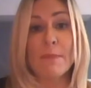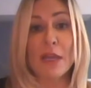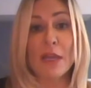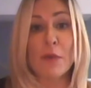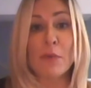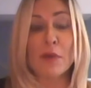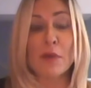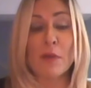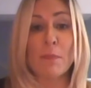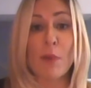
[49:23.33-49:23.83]
be
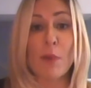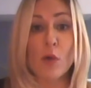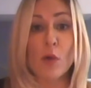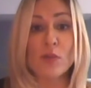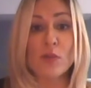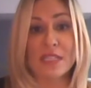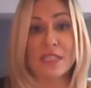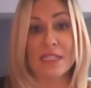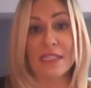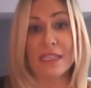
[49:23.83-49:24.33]
able to
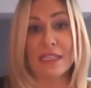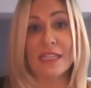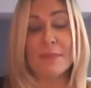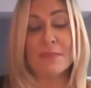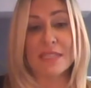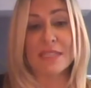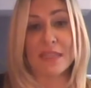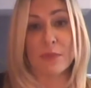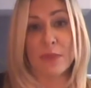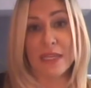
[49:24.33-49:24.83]
post the
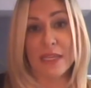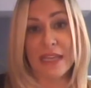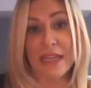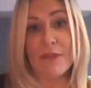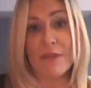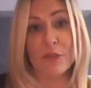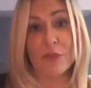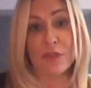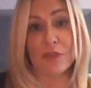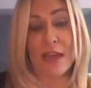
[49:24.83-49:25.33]
clips that we
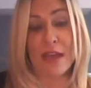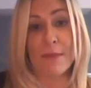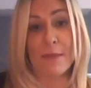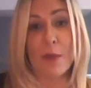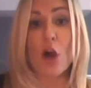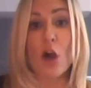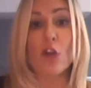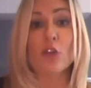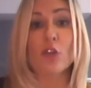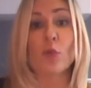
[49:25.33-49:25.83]
get for
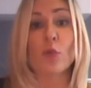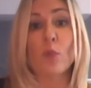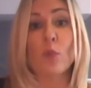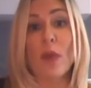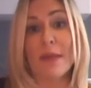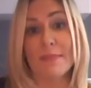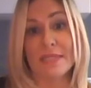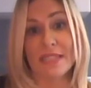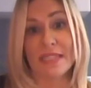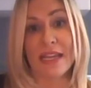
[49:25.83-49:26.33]
them on their
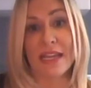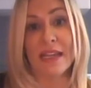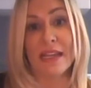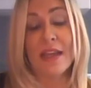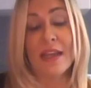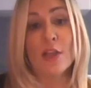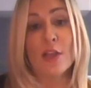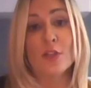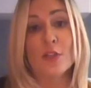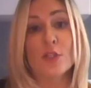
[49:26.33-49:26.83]
website,
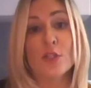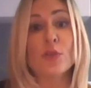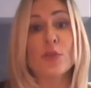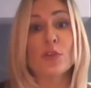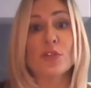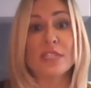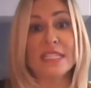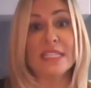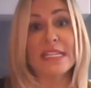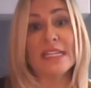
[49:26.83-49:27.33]
so
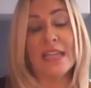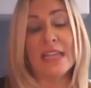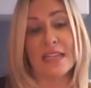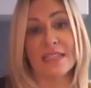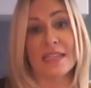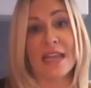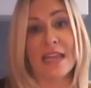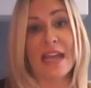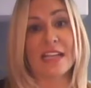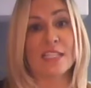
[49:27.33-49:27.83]
they're seen
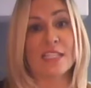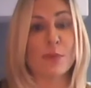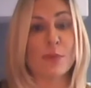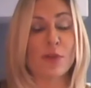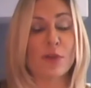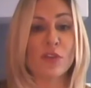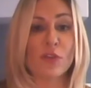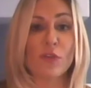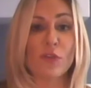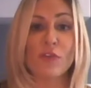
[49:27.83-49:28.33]
as an
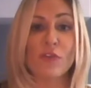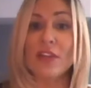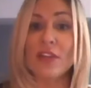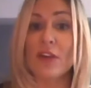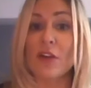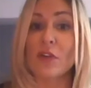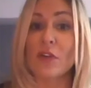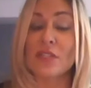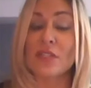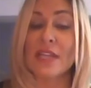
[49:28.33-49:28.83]
expert in their
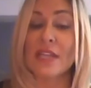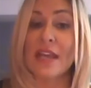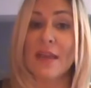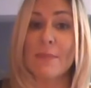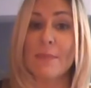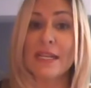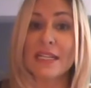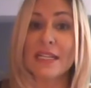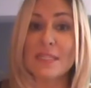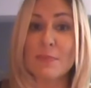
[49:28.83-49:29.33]
field.
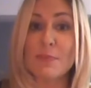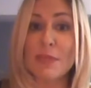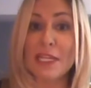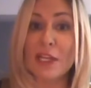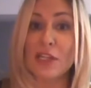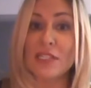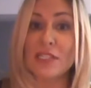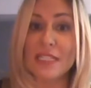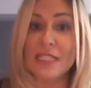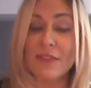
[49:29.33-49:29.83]
Because
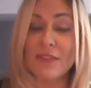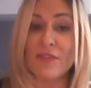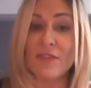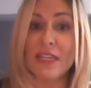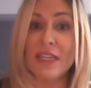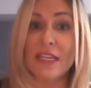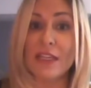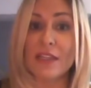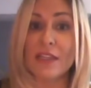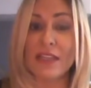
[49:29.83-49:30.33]
being on
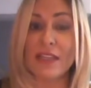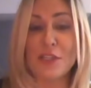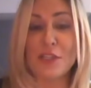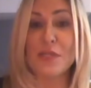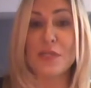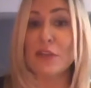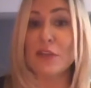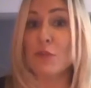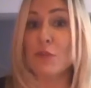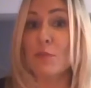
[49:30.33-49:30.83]
TV, like you
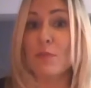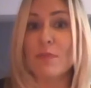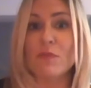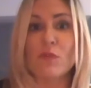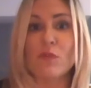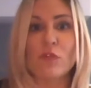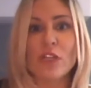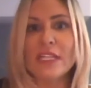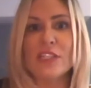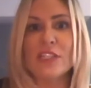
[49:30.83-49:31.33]
said,
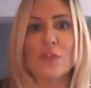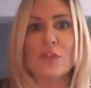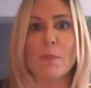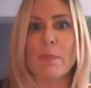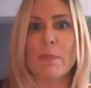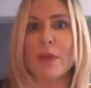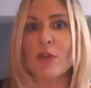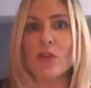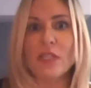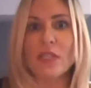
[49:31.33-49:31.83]
you reach
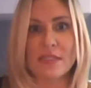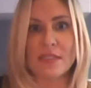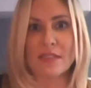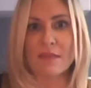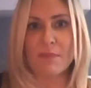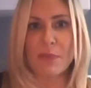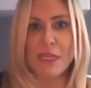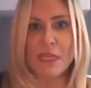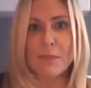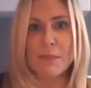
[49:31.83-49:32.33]
millions
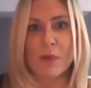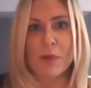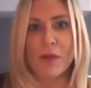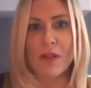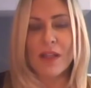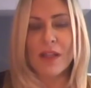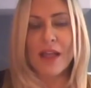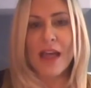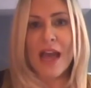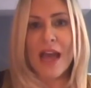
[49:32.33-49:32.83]
of
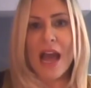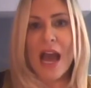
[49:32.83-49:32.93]
people.